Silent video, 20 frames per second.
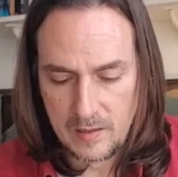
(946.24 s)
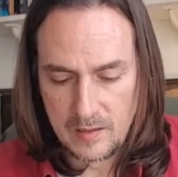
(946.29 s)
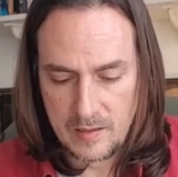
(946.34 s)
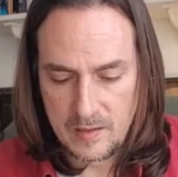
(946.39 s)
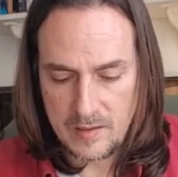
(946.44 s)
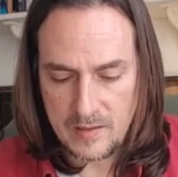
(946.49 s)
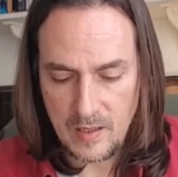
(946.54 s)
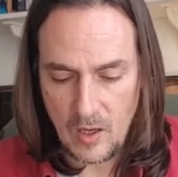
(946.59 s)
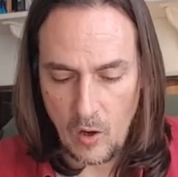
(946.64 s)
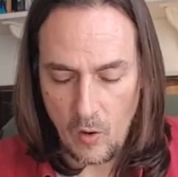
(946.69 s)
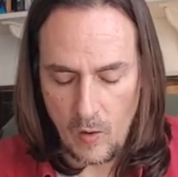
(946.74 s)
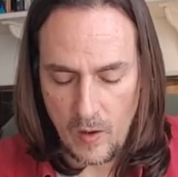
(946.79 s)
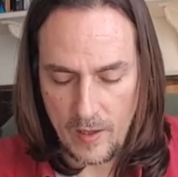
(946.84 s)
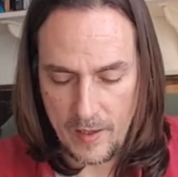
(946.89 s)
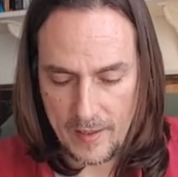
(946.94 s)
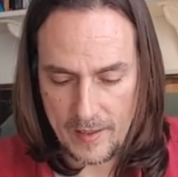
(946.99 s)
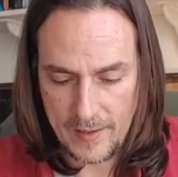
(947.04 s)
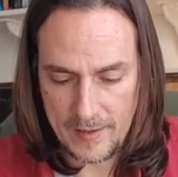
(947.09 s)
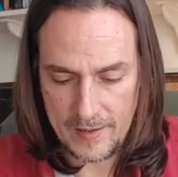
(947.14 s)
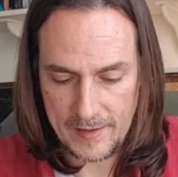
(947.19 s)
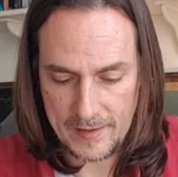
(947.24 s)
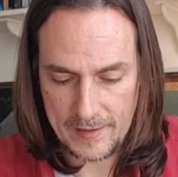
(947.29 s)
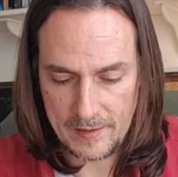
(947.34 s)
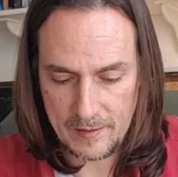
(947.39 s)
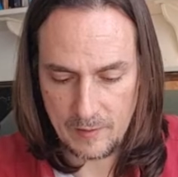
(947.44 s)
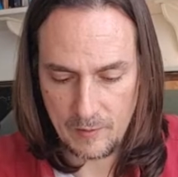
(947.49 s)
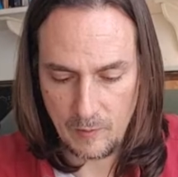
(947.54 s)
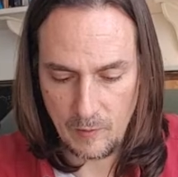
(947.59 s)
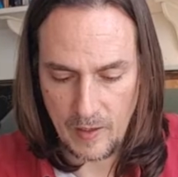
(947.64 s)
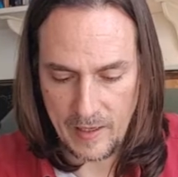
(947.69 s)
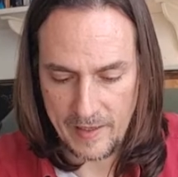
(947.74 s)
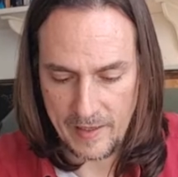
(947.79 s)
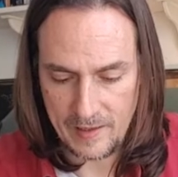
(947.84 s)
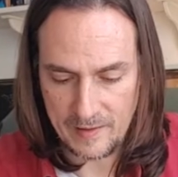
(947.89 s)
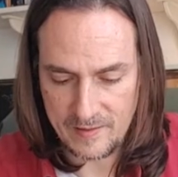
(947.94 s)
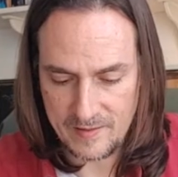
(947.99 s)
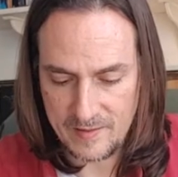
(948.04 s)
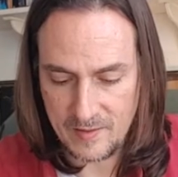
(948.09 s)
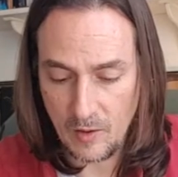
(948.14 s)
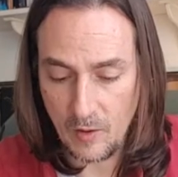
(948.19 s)
So, what
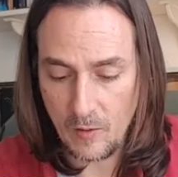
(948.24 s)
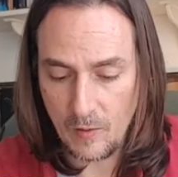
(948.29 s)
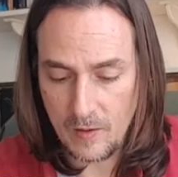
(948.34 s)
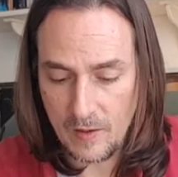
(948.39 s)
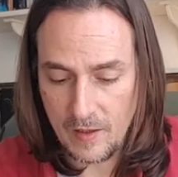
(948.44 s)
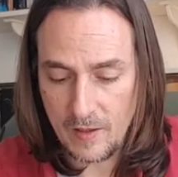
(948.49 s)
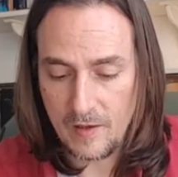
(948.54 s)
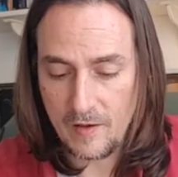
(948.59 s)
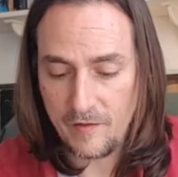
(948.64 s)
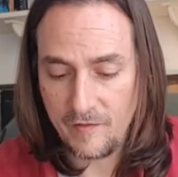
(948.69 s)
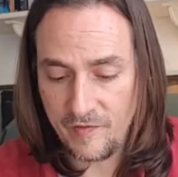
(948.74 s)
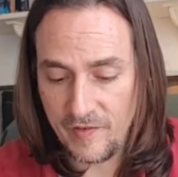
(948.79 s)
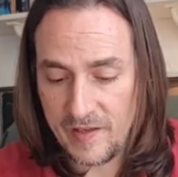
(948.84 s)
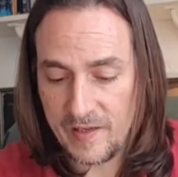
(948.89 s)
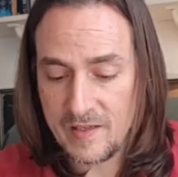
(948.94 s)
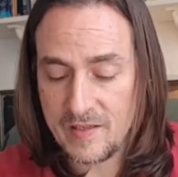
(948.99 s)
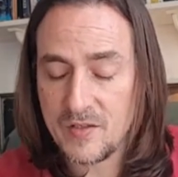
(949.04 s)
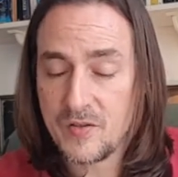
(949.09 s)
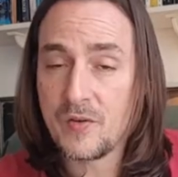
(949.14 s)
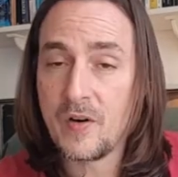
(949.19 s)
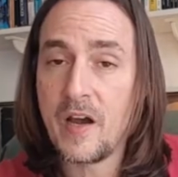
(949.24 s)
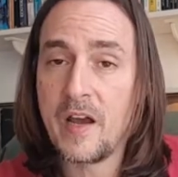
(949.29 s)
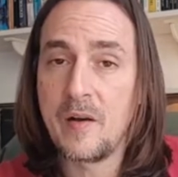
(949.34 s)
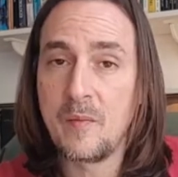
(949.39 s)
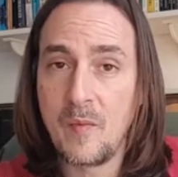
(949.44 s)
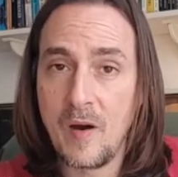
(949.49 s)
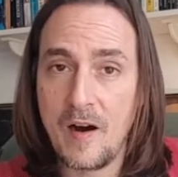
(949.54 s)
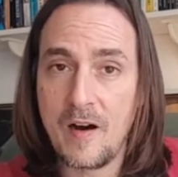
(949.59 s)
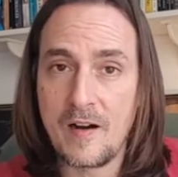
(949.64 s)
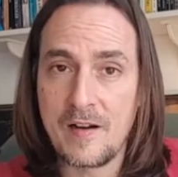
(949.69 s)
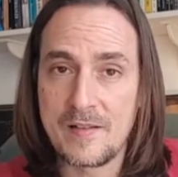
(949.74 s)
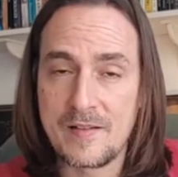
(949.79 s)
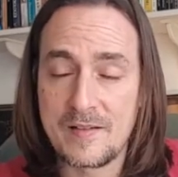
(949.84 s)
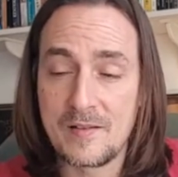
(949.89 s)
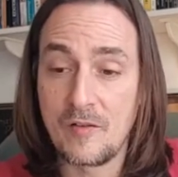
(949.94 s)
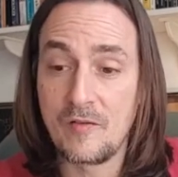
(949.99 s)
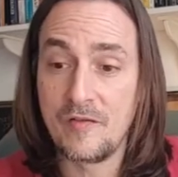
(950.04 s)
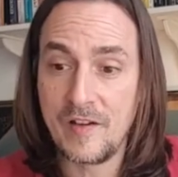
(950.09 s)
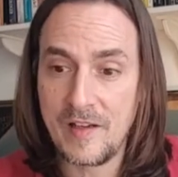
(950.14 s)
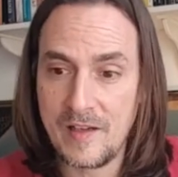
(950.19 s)
else? So, Venus trine Mars.
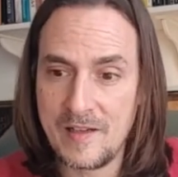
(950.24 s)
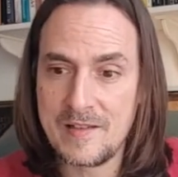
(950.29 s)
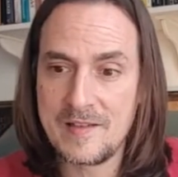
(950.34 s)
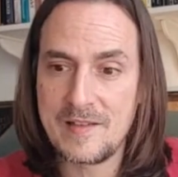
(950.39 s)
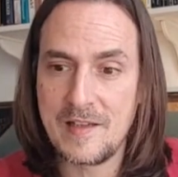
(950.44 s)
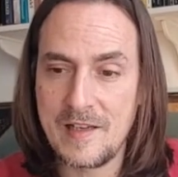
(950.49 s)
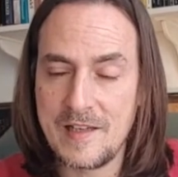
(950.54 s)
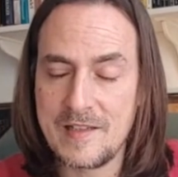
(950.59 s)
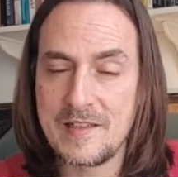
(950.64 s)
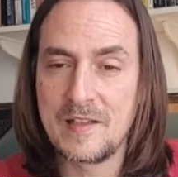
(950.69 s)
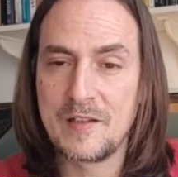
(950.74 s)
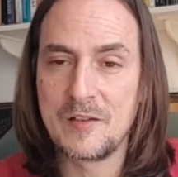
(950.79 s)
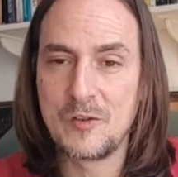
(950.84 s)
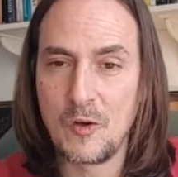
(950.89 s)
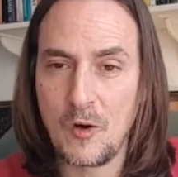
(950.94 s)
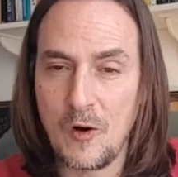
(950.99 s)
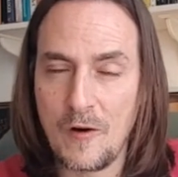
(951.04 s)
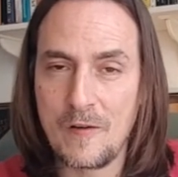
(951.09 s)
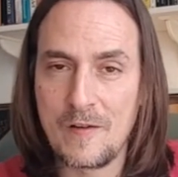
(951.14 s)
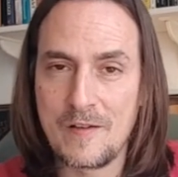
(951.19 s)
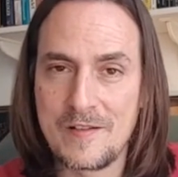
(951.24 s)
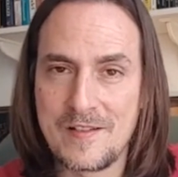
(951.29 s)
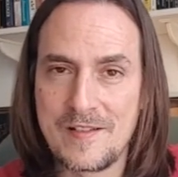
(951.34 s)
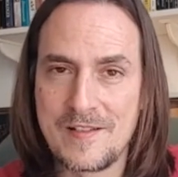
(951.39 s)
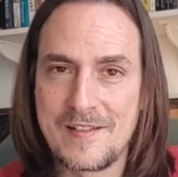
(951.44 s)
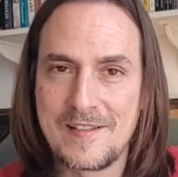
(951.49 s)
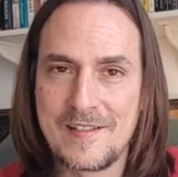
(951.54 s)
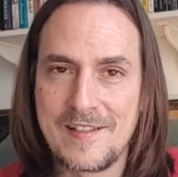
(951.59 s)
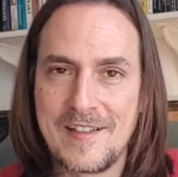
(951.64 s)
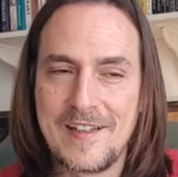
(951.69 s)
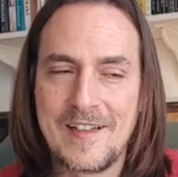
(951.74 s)
So, Venus is in Taurus.